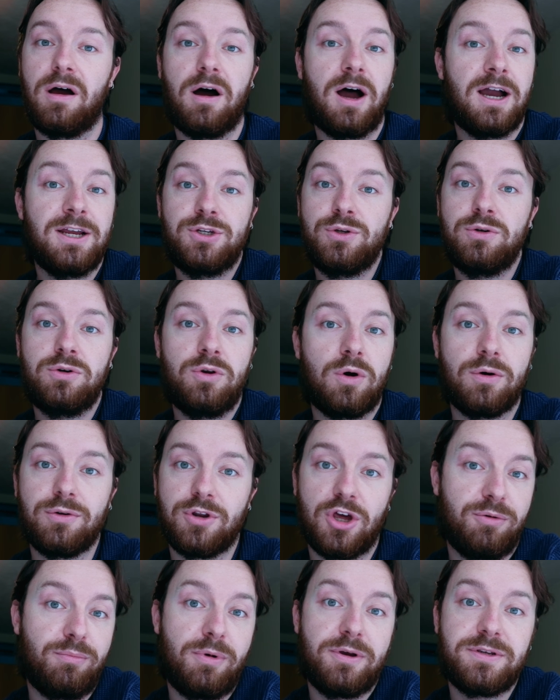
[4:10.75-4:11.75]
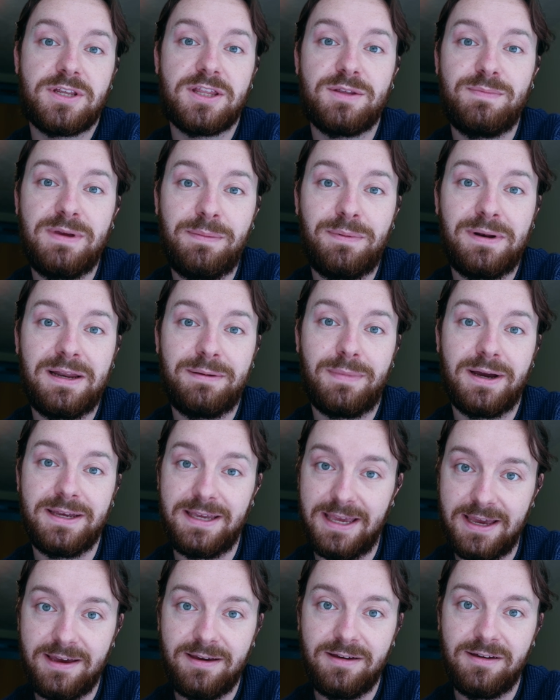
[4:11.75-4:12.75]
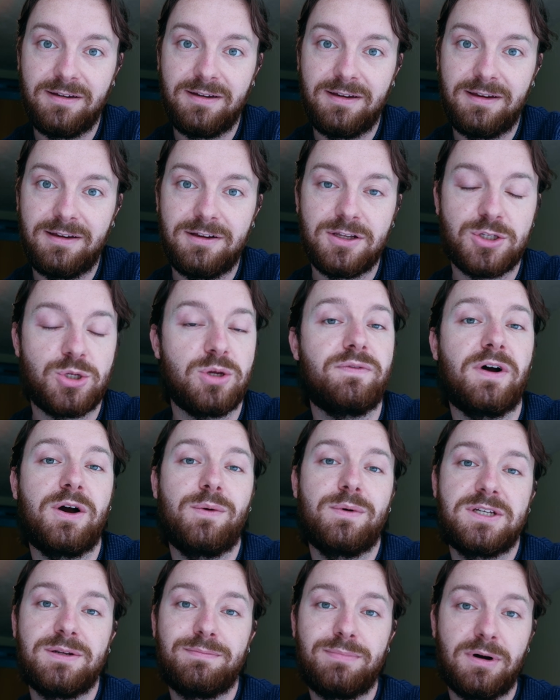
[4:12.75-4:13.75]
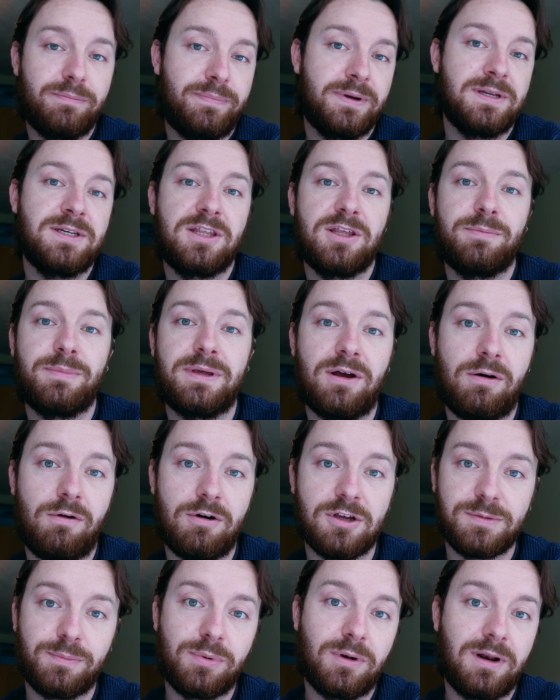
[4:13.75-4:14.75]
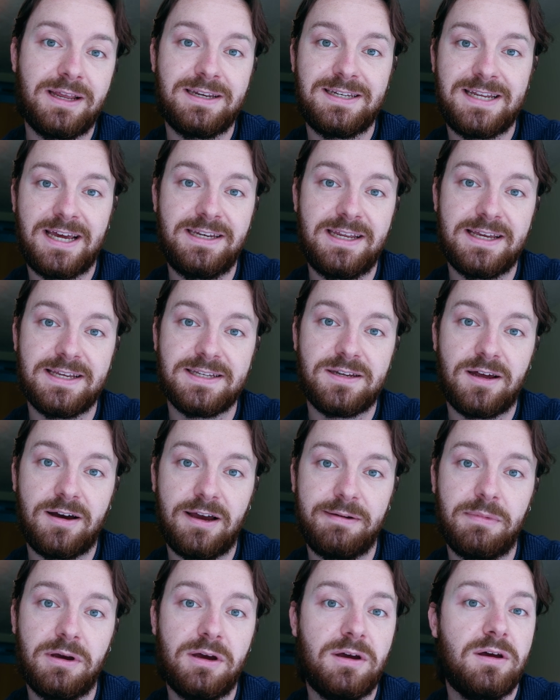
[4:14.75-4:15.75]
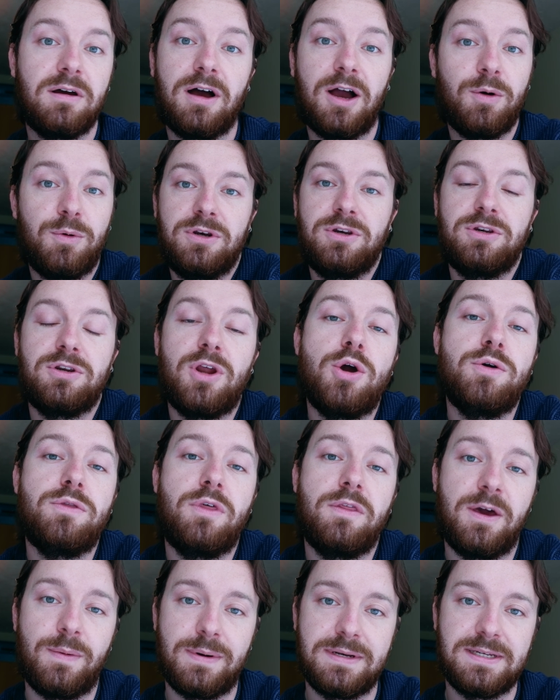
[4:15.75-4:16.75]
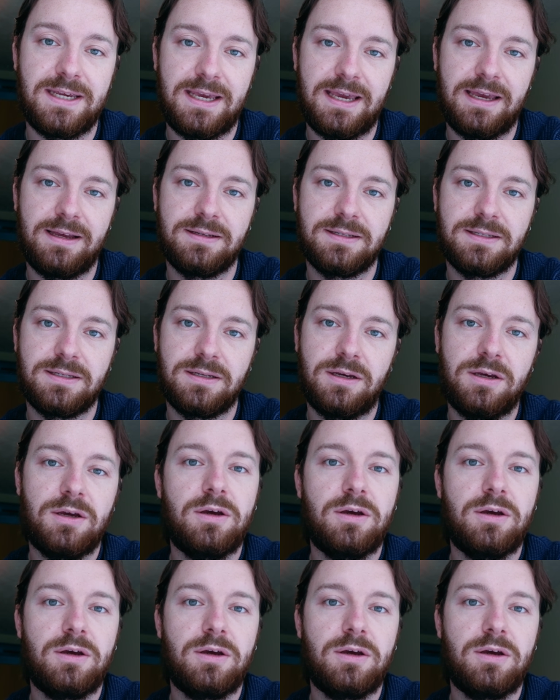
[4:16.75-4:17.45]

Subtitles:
I do not know most of the people in my year, so if I were to bump into them in a hospital in 10 years' time, I wouldn't know that they went to King's.